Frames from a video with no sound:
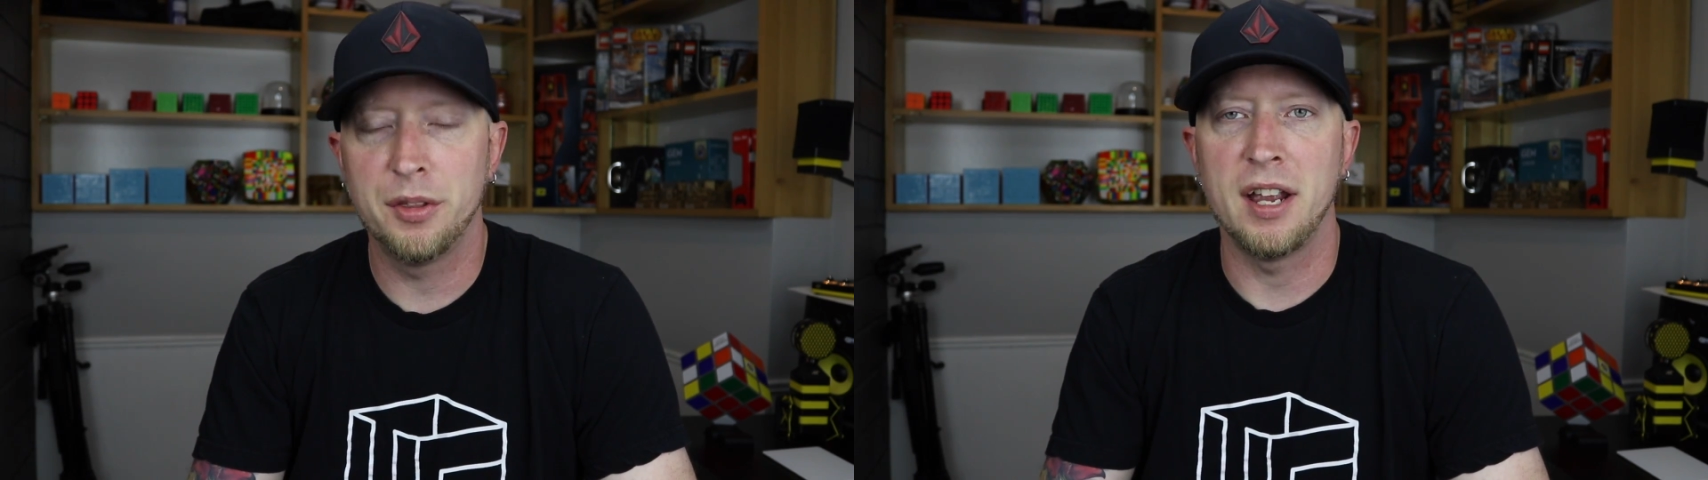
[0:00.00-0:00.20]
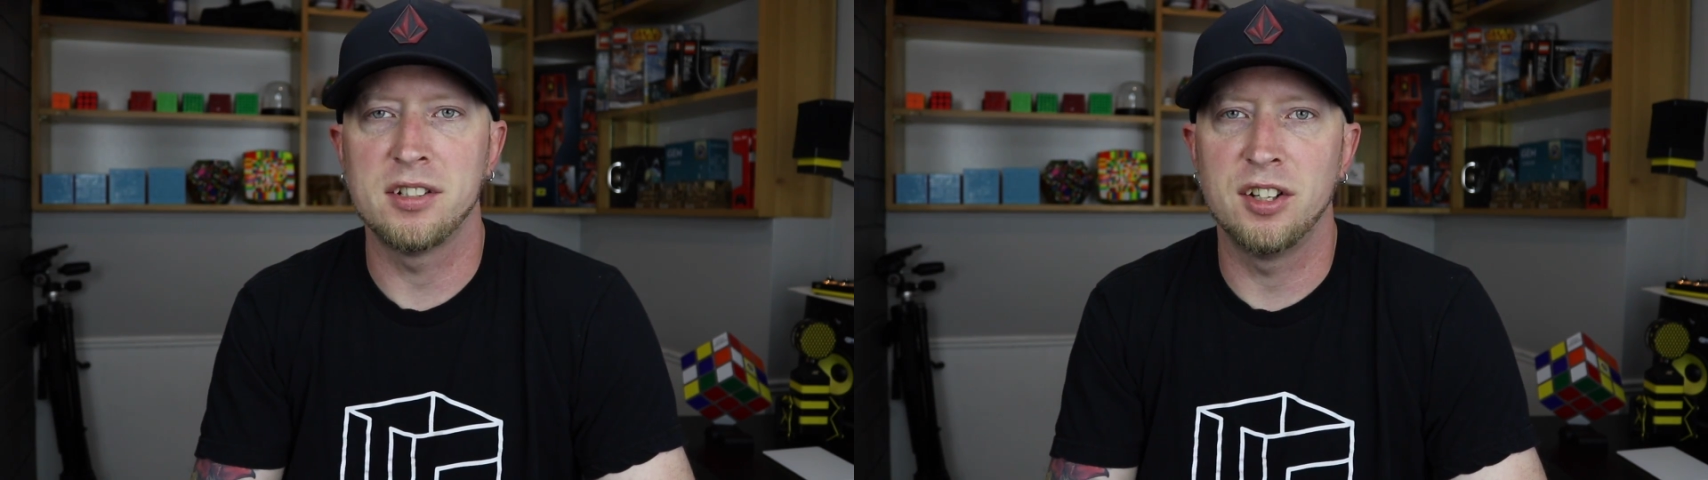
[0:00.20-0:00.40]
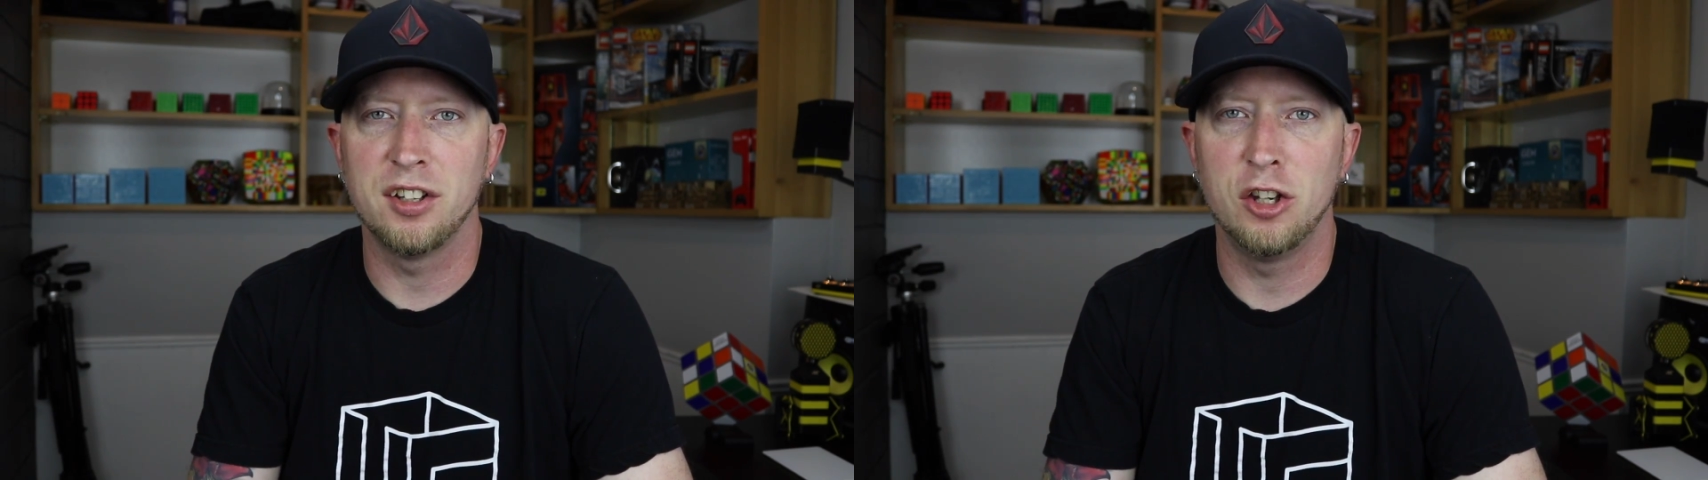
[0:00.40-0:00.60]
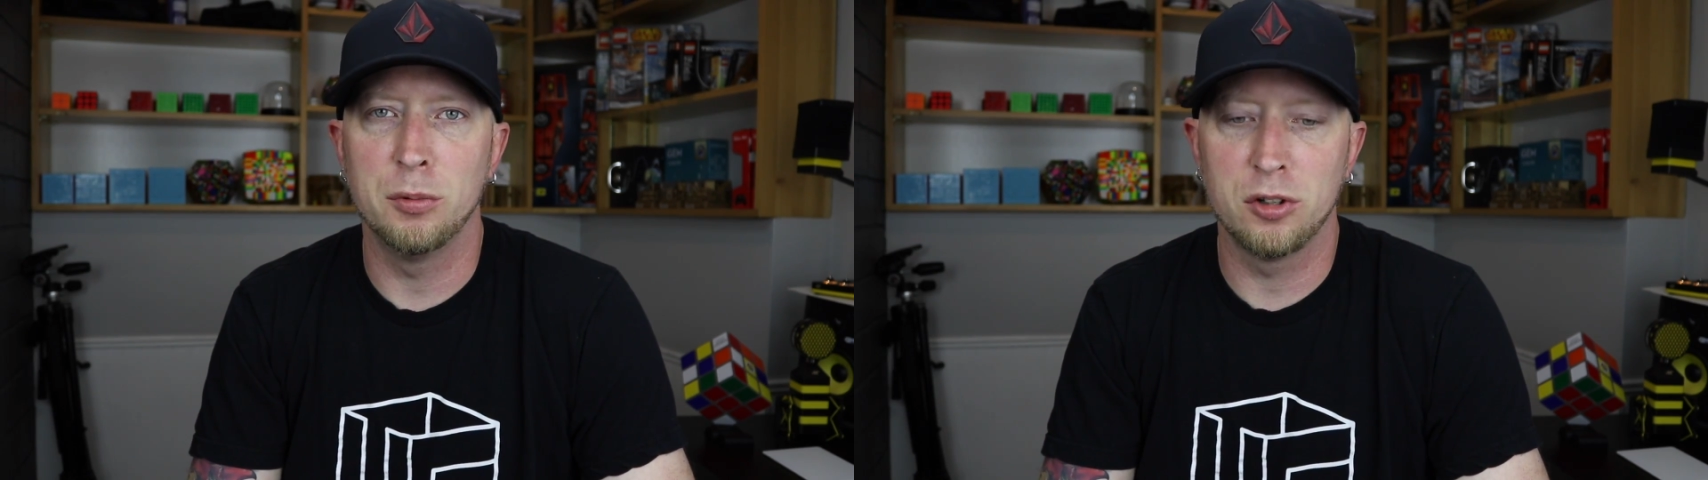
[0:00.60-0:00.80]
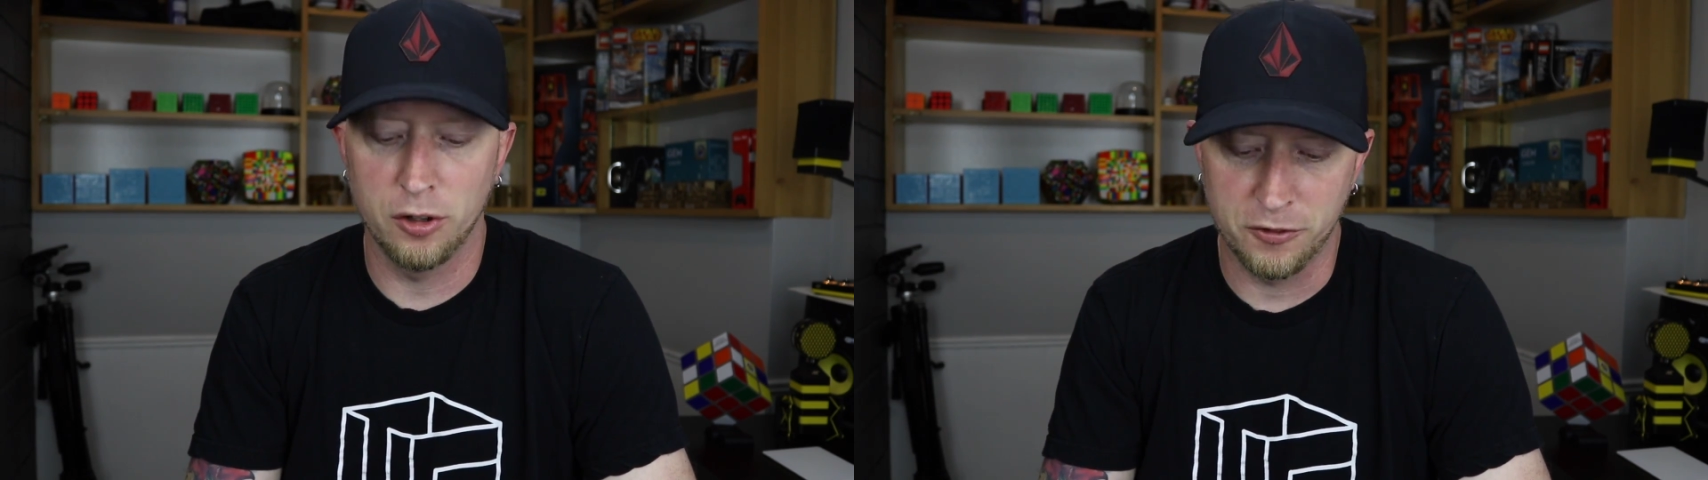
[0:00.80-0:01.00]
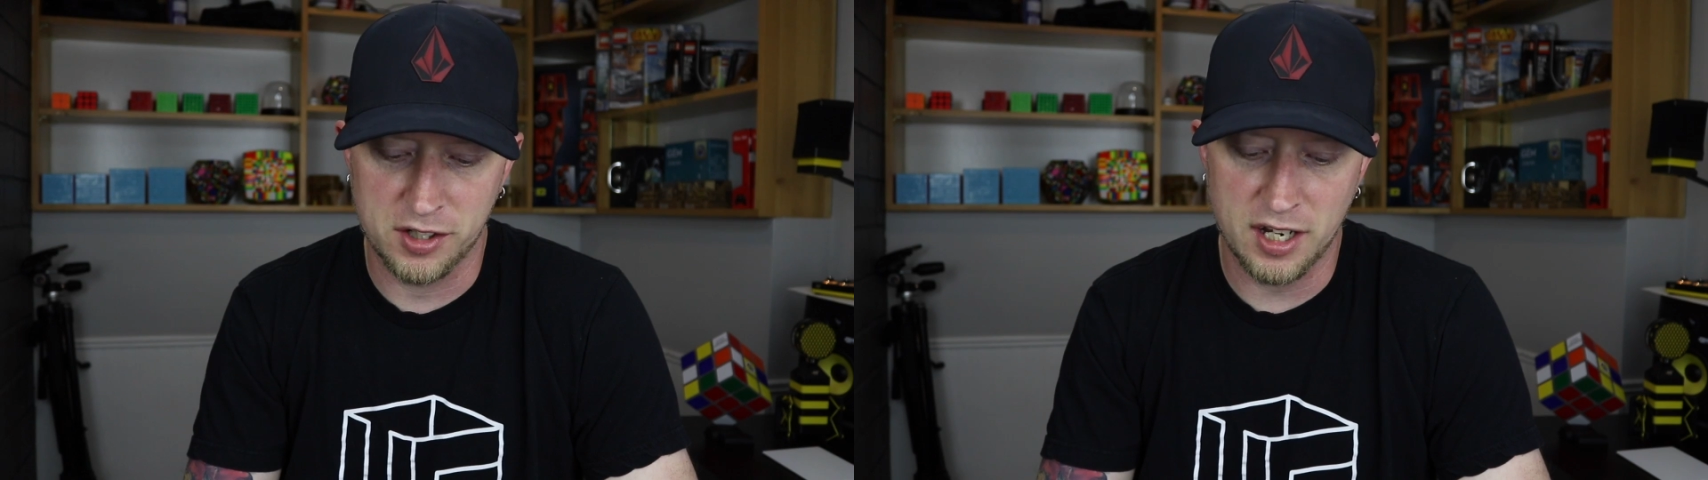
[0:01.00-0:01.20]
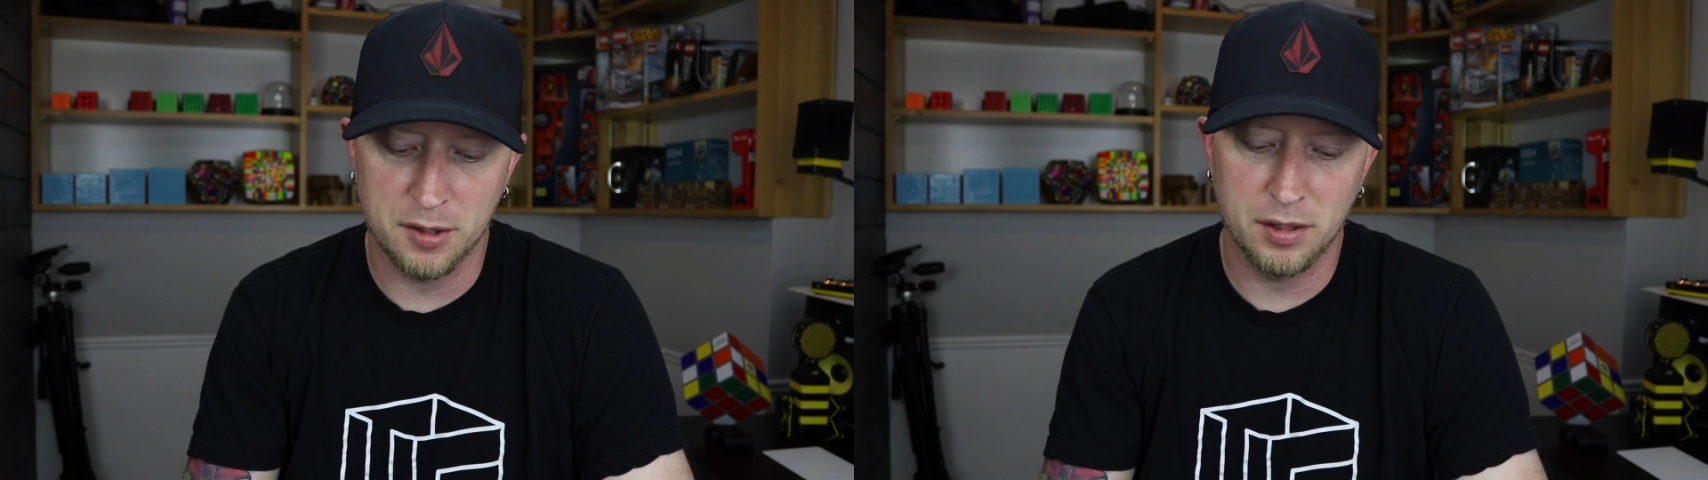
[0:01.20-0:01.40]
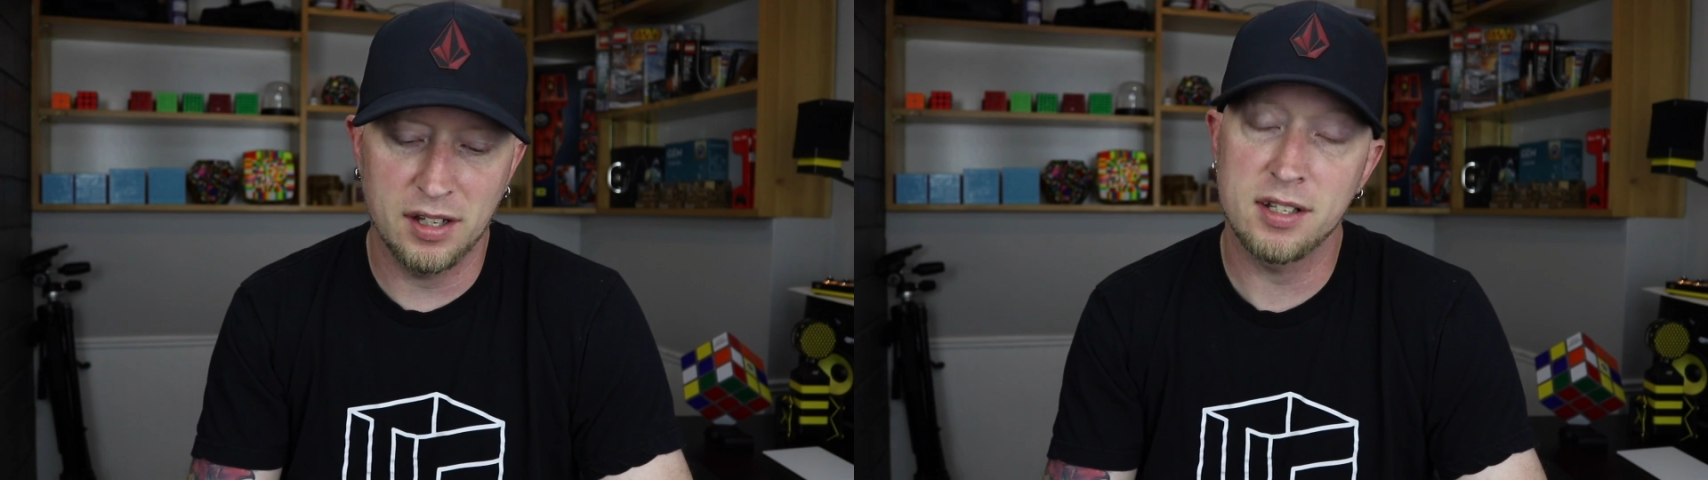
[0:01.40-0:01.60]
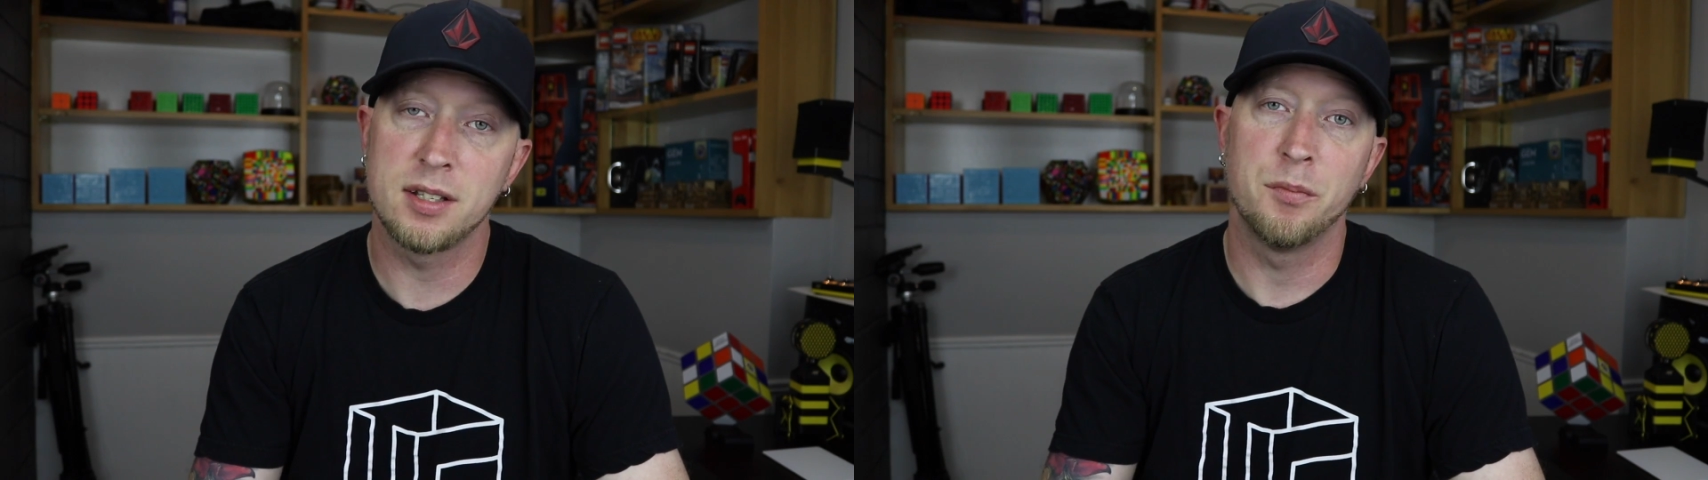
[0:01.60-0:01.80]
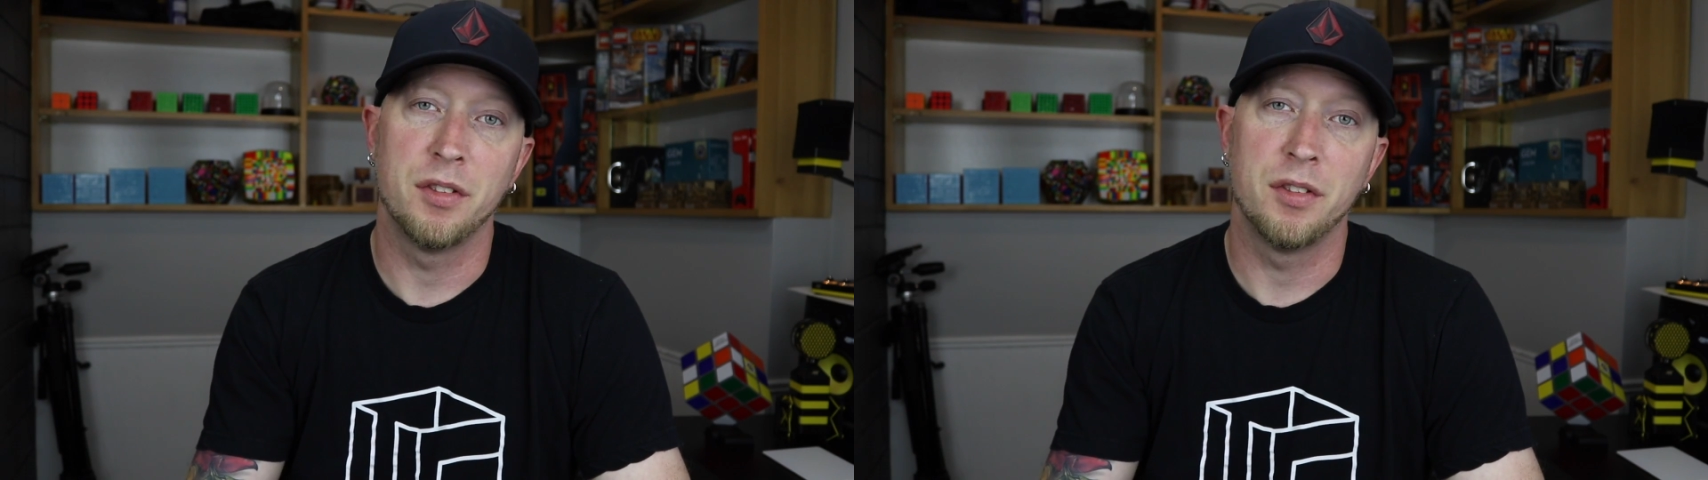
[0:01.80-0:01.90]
and thanks to the Cubicle for sending me this.